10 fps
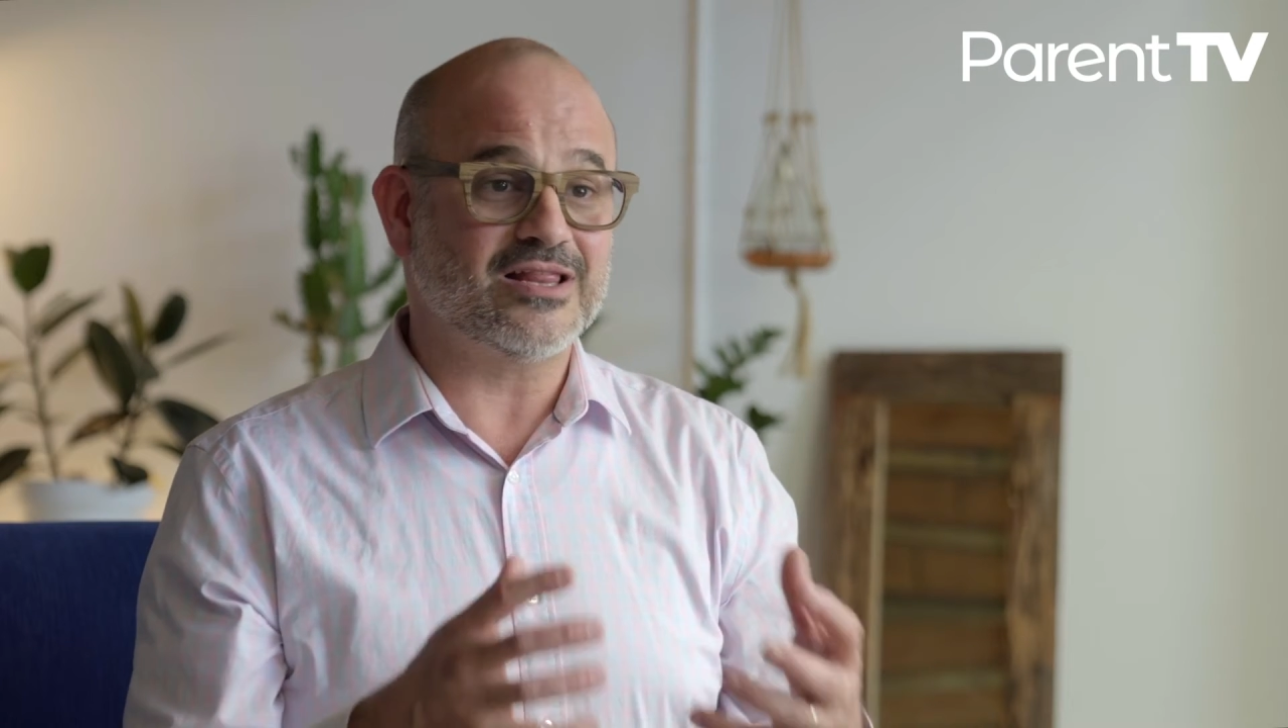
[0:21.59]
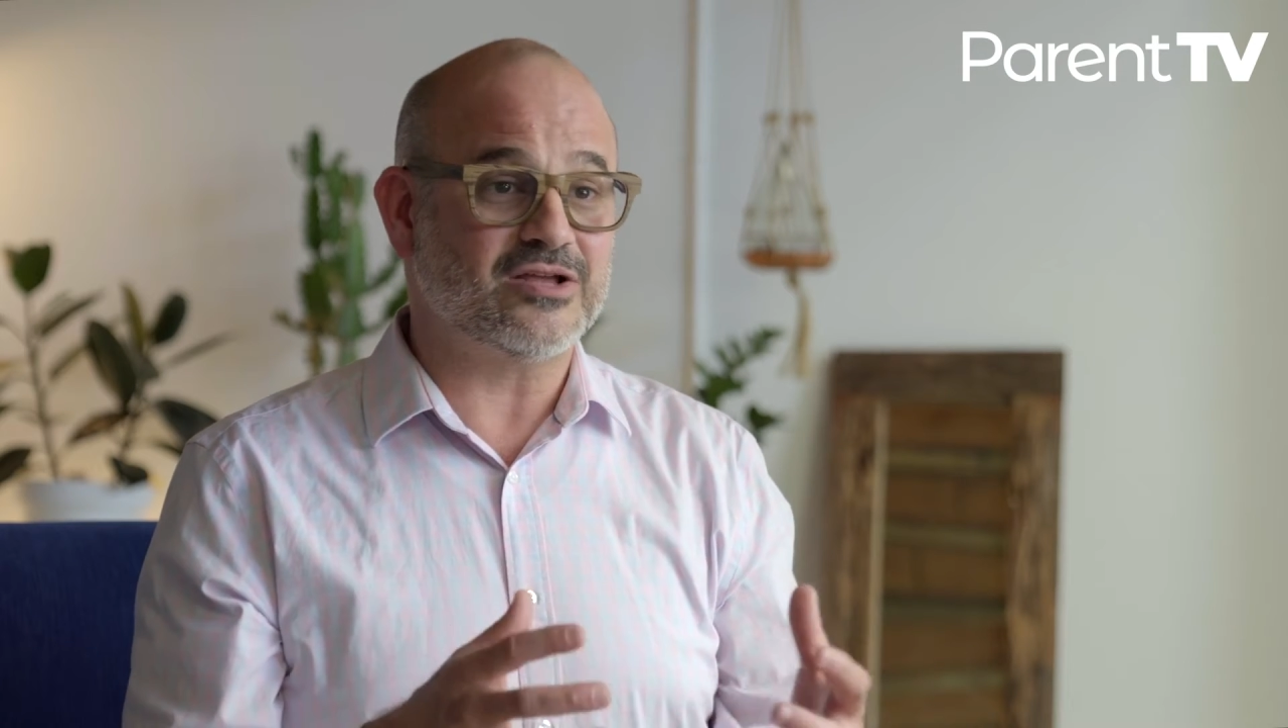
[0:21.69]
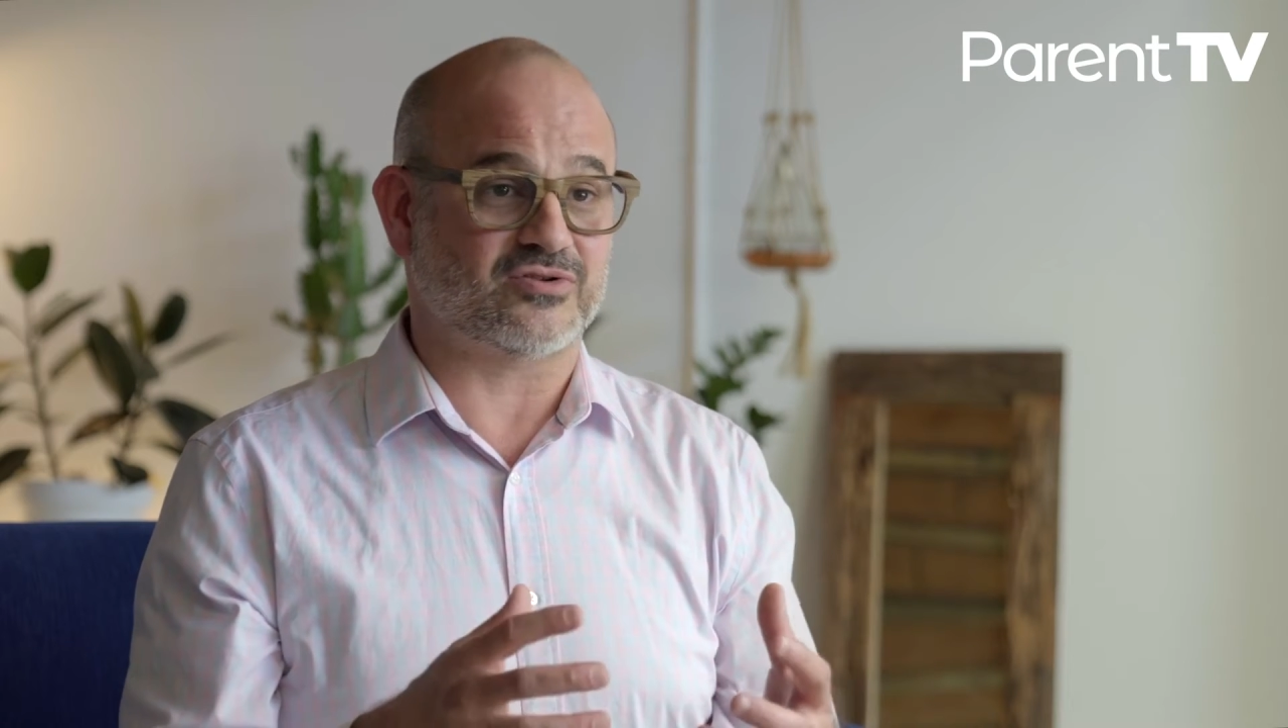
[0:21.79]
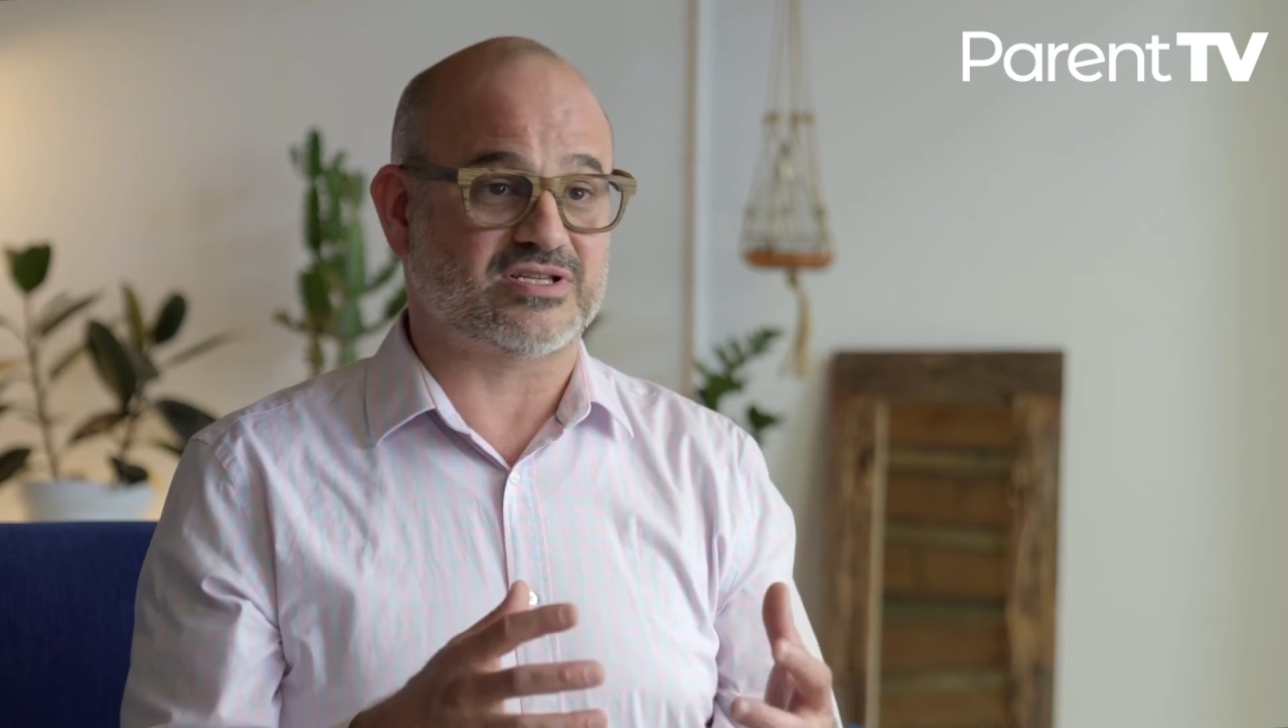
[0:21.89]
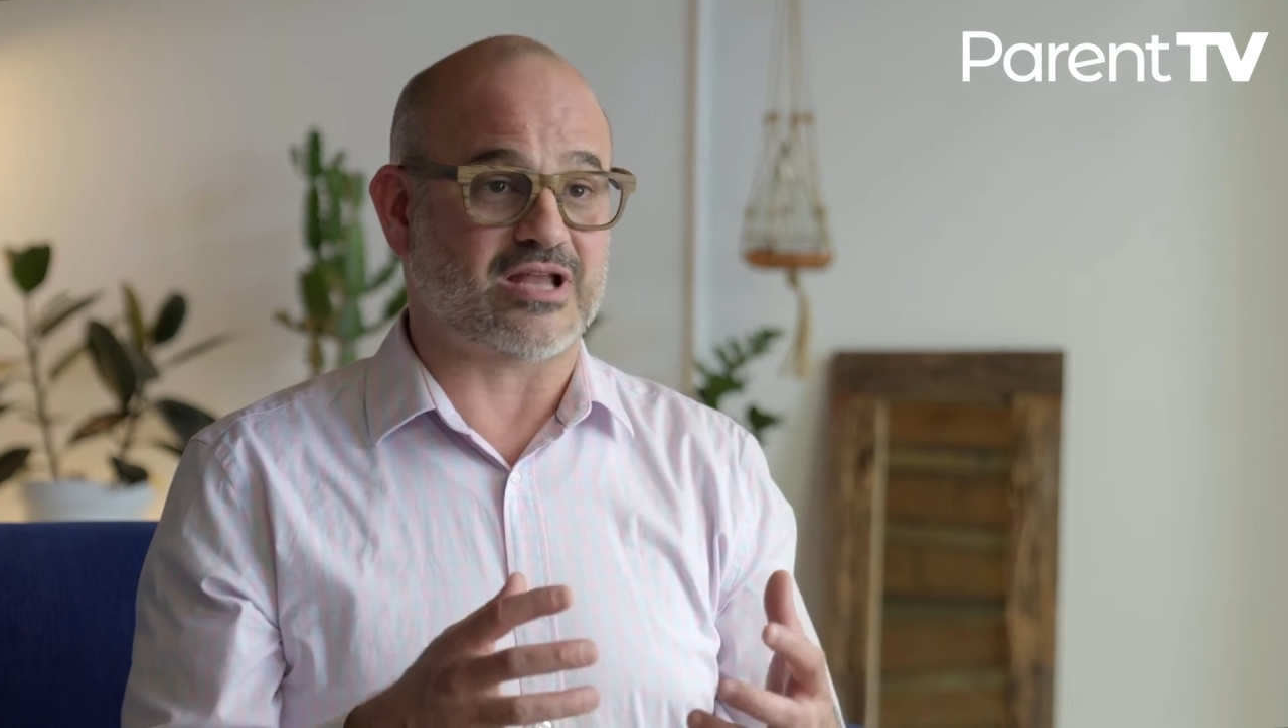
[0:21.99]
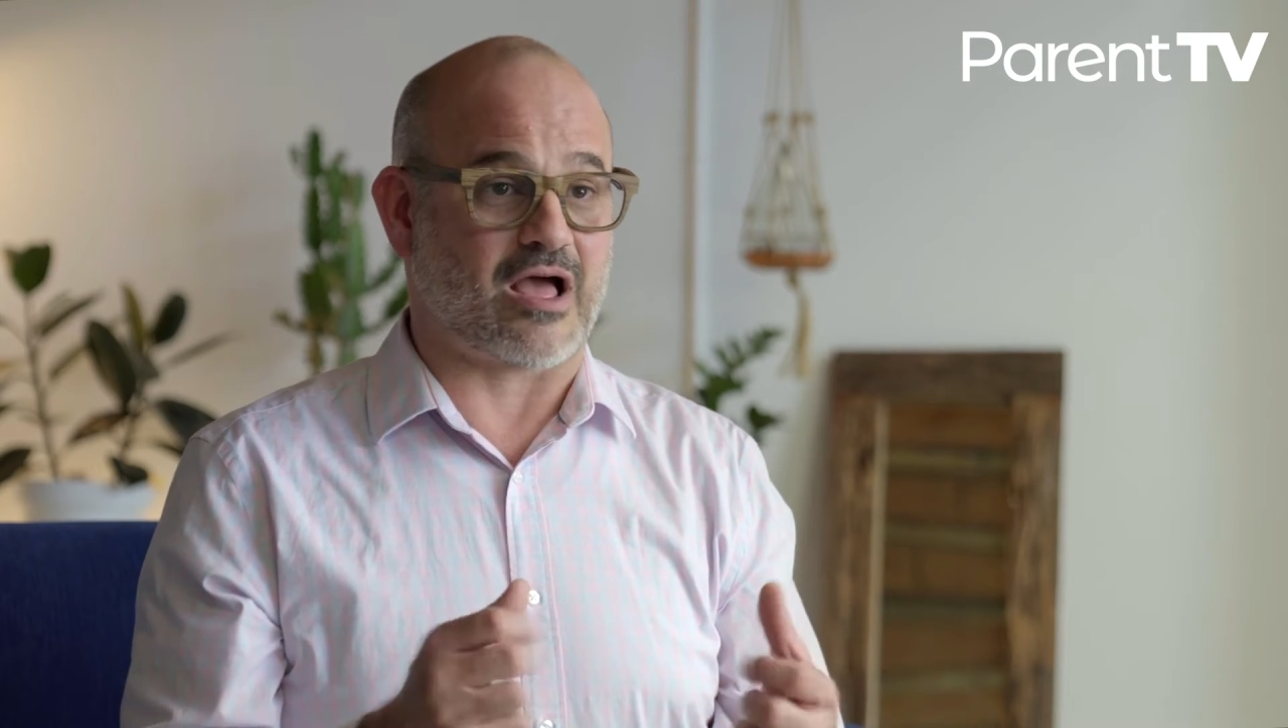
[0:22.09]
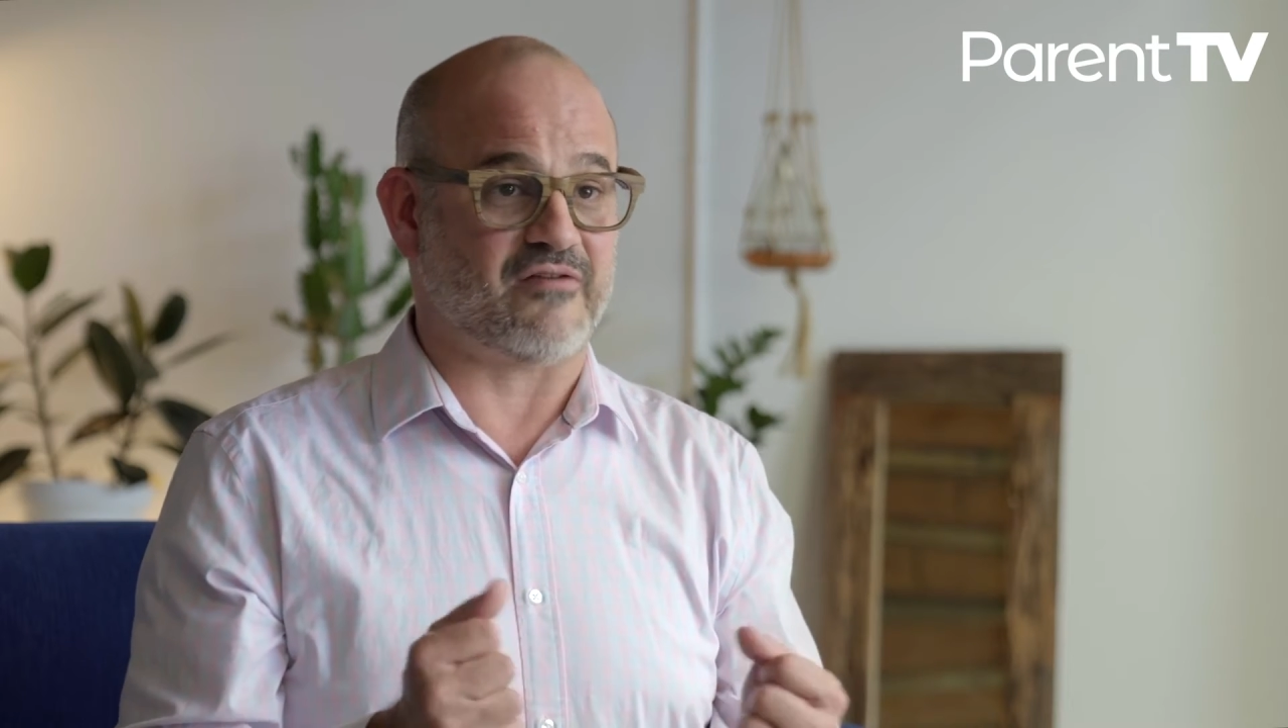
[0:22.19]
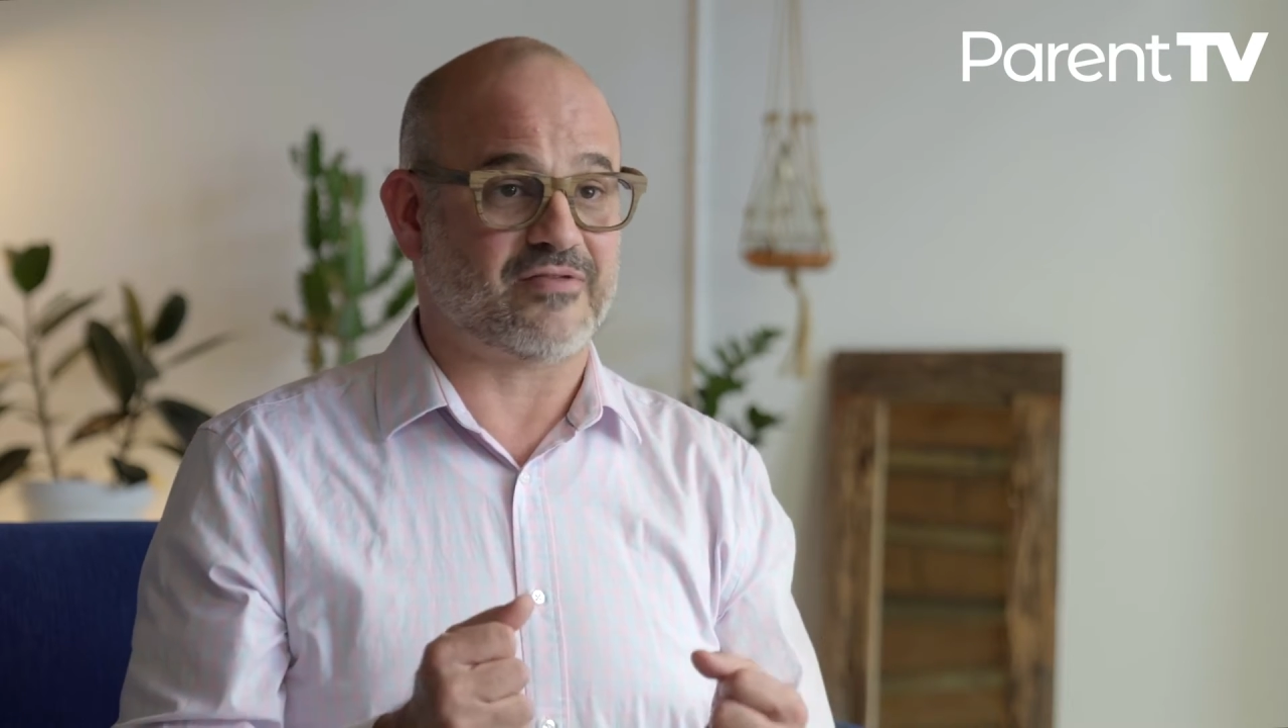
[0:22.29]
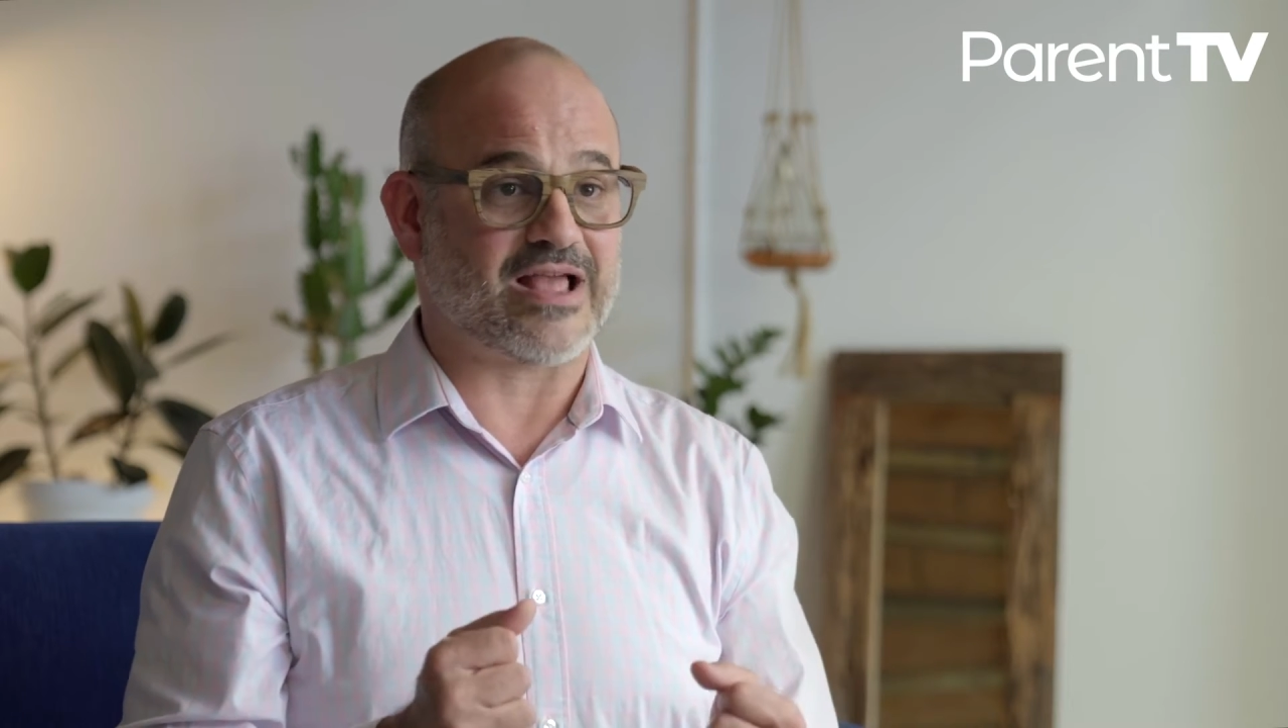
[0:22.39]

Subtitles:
little stuff.